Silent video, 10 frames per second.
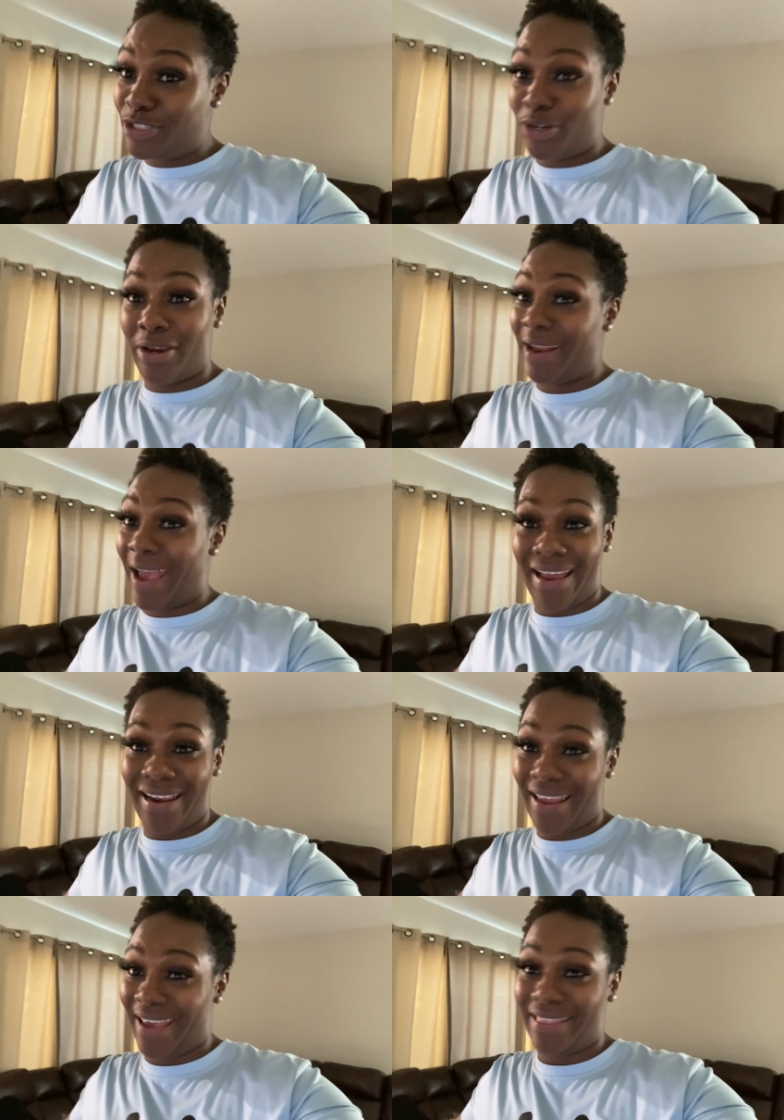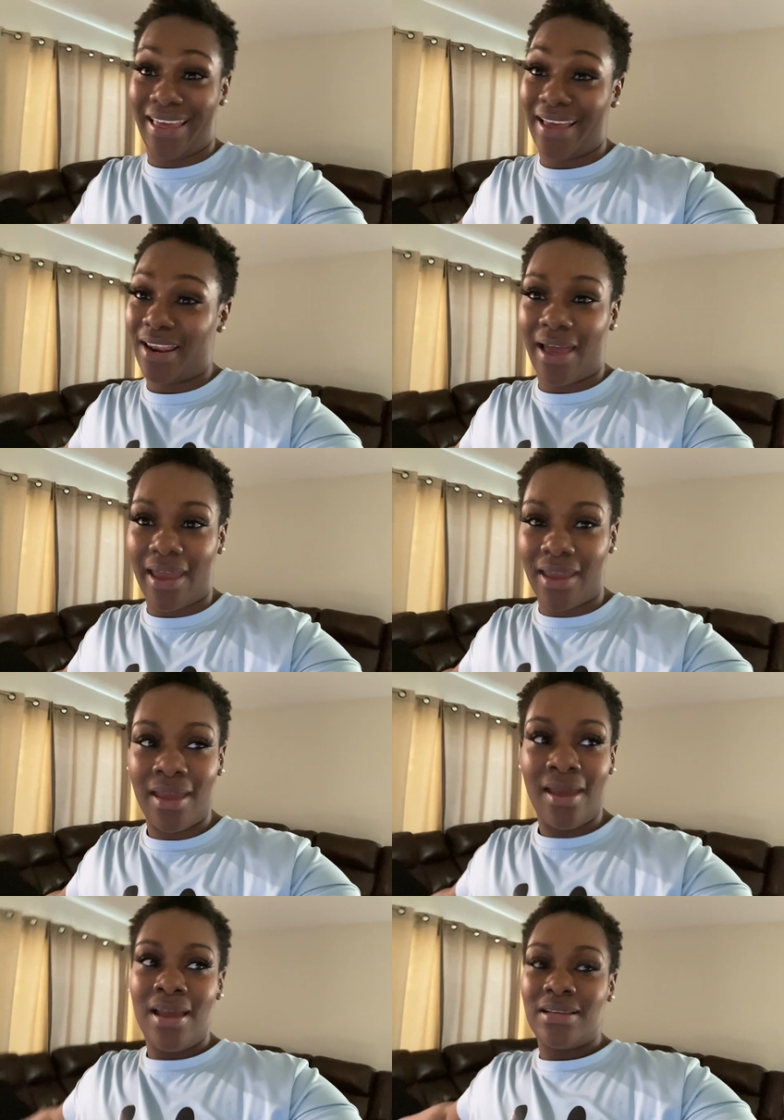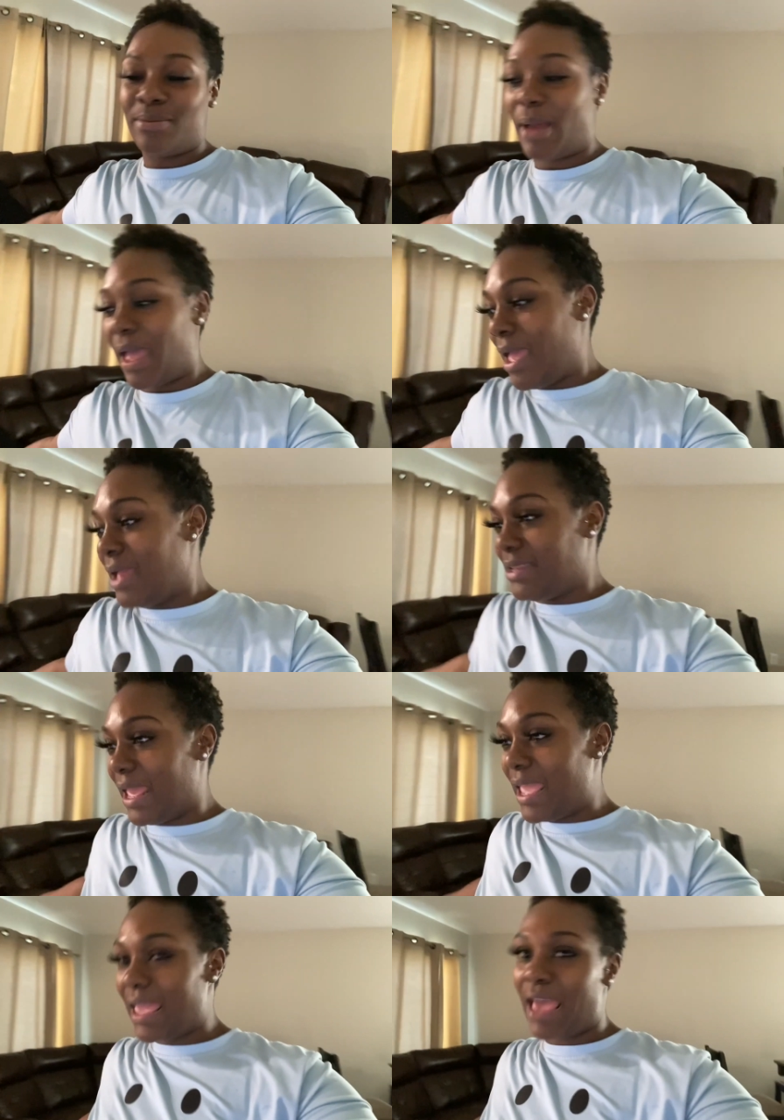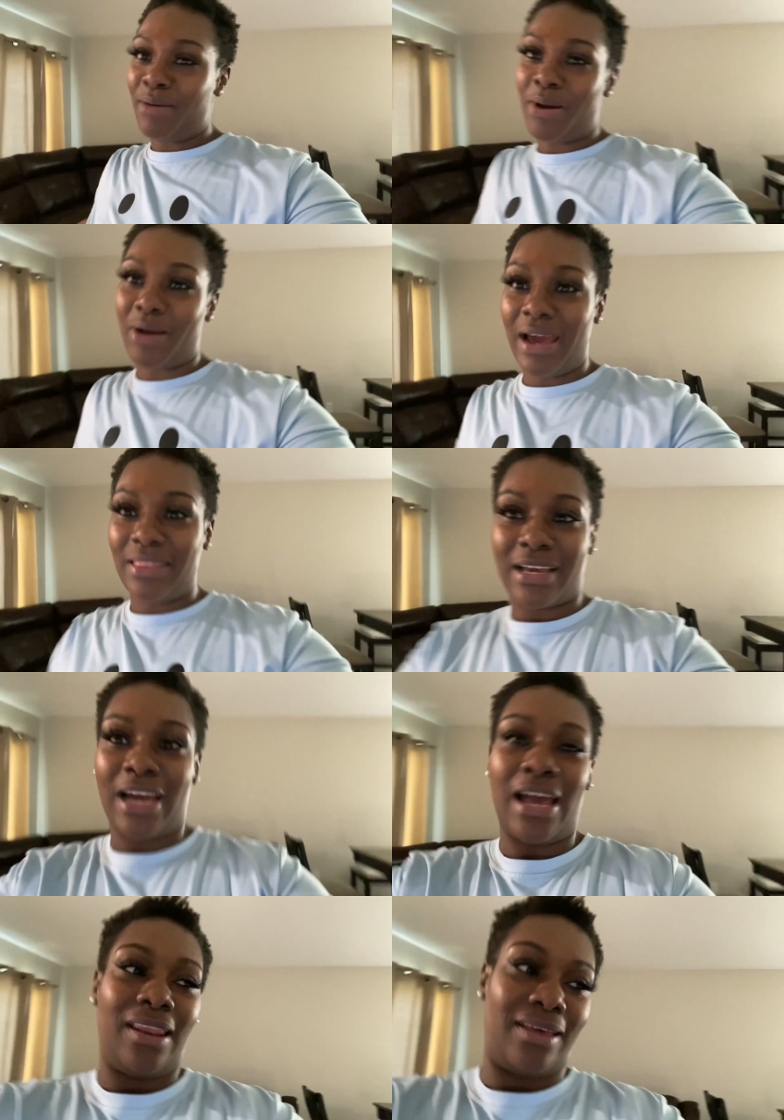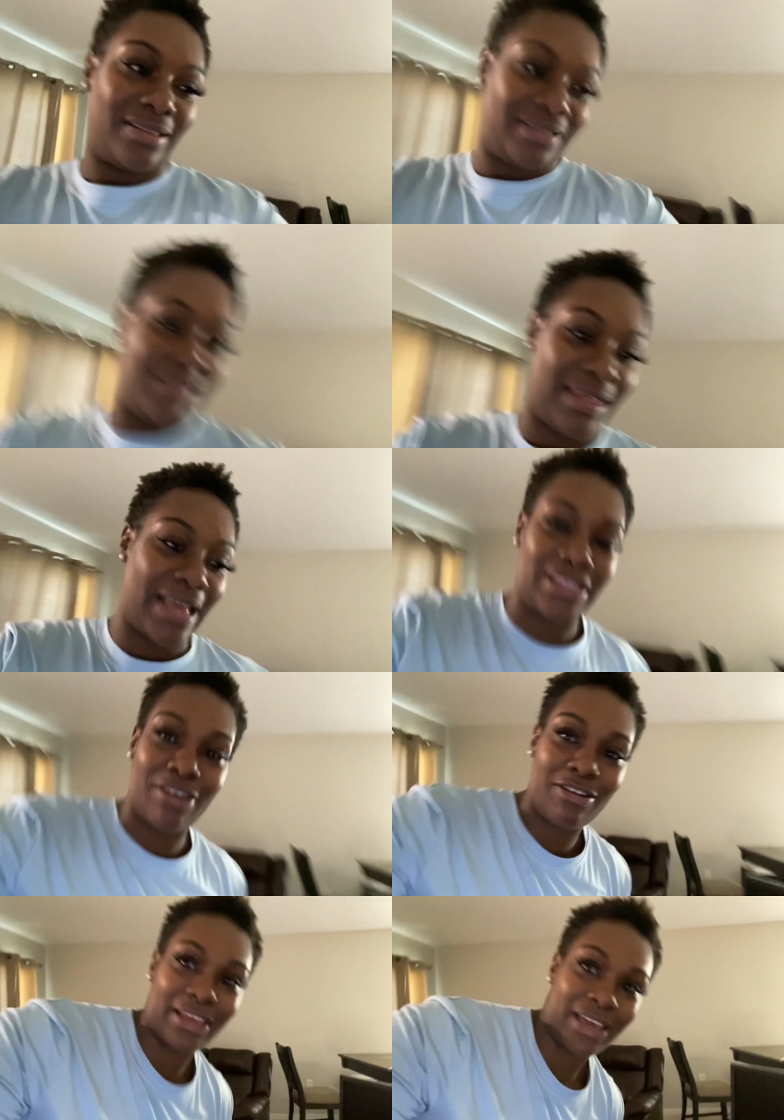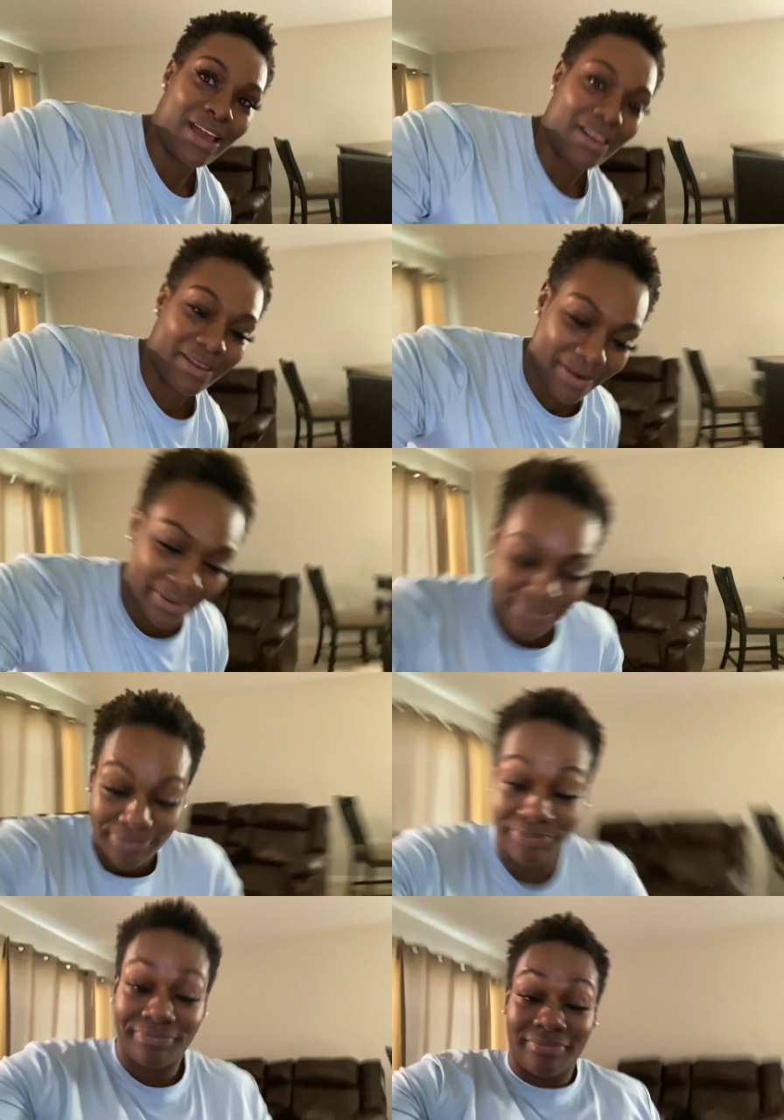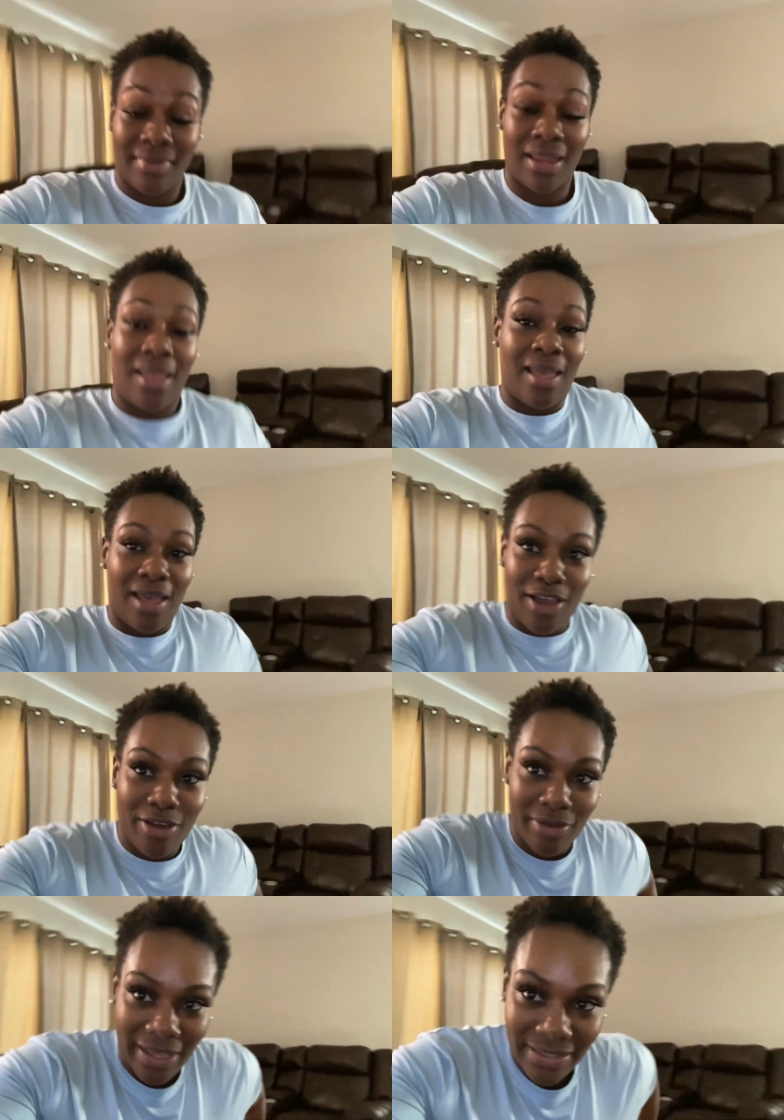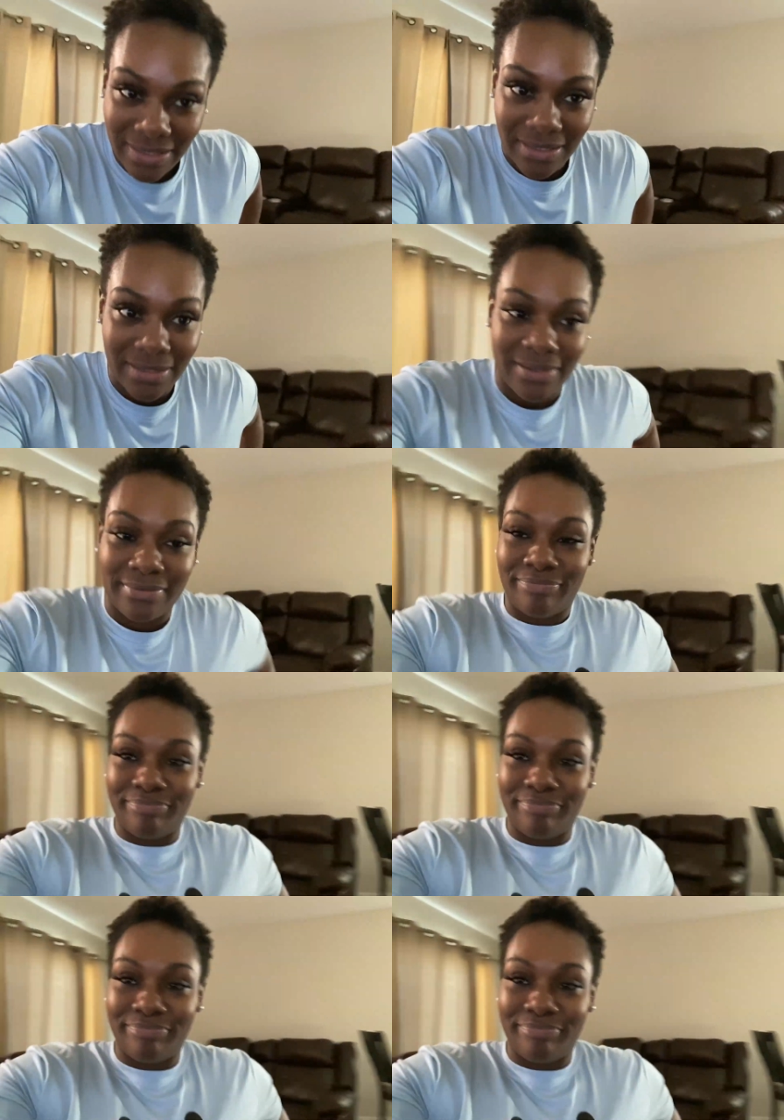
you're not that light. Somebody, they ain't got no other colors. That's the only color. Okay, sister.